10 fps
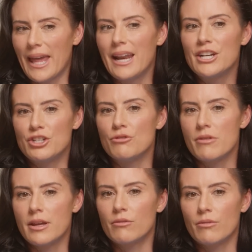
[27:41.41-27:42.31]
And I do
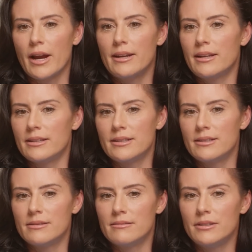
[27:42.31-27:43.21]
think, right, he
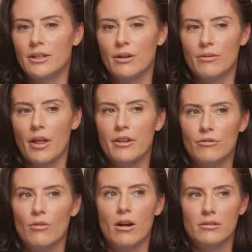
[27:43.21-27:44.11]
did, you know,
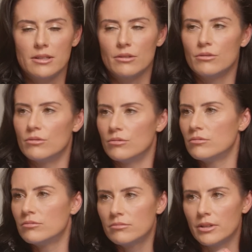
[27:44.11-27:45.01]
nothing wrong
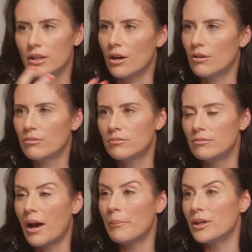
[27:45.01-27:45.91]
to, you mm-hmm. know,
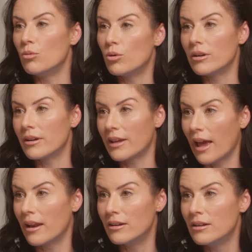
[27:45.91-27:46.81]
not be awarded
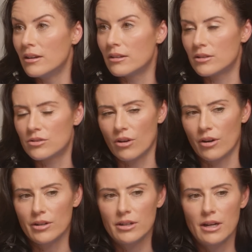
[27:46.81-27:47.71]
again the
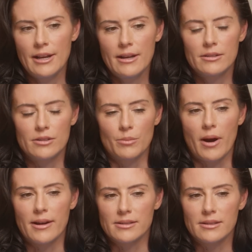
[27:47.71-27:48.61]
start.
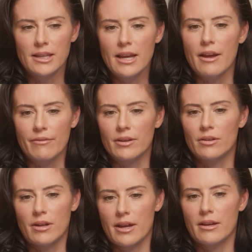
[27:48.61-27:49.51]
Surprisingly, I
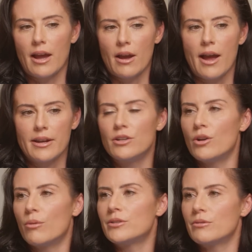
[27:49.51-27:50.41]
feel like I, I didn't
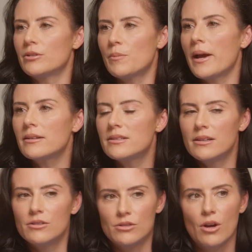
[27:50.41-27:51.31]
know what to expect.
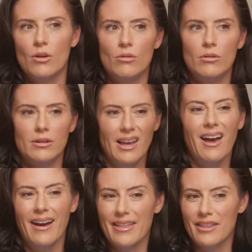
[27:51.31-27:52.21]
Mm-hmm. So,
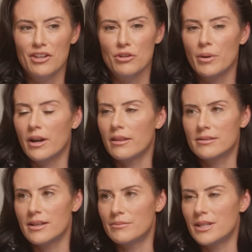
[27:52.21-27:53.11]
yeah, I think you put out the
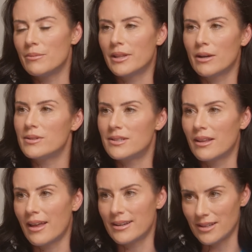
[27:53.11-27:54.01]
same team. And like we
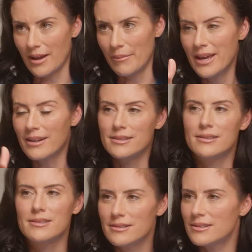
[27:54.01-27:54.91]
said last time,
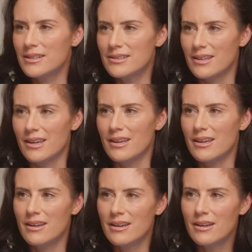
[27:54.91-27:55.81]
consistency is key.